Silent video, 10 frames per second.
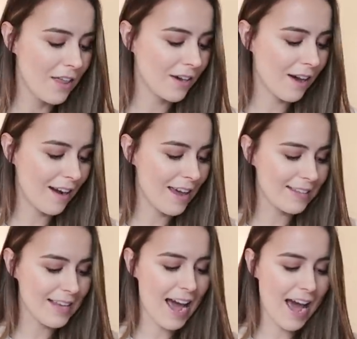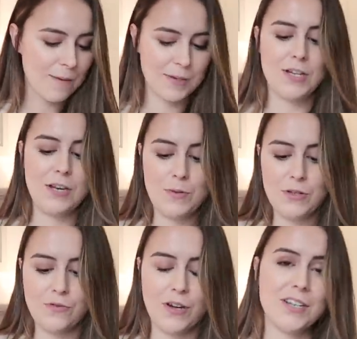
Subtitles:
The color is absolutely beautiful.